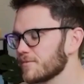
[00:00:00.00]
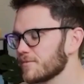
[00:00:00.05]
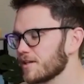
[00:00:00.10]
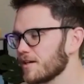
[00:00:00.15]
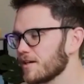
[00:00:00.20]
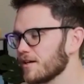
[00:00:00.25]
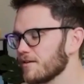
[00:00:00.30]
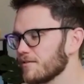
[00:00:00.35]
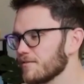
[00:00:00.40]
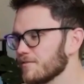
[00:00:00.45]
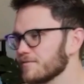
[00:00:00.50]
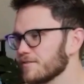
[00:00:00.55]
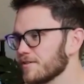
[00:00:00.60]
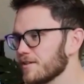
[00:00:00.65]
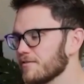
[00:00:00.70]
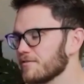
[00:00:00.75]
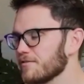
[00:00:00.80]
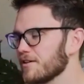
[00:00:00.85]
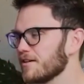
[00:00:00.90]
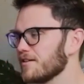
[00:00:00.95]
Yeah,
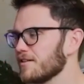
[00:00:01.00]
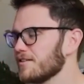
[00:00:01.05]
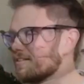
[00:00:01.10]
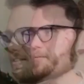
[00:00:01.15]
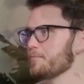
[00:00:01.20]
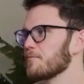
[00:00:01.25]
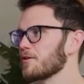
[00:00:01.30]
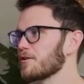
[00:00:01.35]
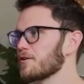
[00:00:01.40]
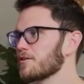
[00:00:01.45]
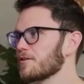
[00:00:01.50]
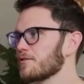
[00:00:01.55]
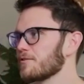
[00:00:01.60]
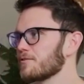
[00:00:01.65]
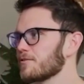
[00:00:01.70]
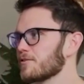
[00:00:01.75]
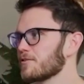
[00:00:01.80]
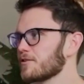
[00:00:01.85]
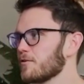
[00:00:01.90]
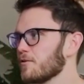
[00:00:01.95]
love that. What are
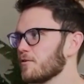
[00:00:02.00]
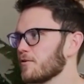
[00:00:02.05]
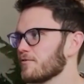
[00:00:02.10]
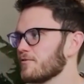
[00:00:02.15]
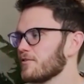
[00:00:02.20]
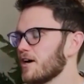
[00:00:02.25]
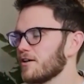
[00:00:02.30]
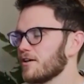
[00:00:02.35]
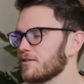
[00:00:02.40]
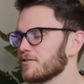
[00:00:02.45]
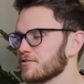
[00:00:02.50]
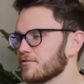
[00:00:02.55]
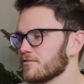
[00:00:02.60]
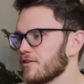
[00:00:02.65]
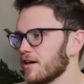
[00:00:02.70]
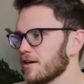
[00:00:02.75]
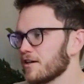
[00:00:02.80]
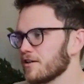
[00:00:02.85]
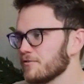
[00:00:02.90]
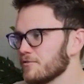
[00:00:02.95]
the core values of
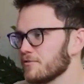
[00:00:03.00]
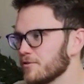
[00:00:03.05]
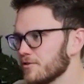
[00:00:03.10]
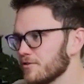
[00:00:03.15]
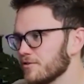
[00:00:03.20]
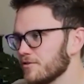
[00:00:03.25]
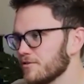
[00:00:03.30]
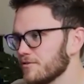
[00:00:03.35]
HighLevel?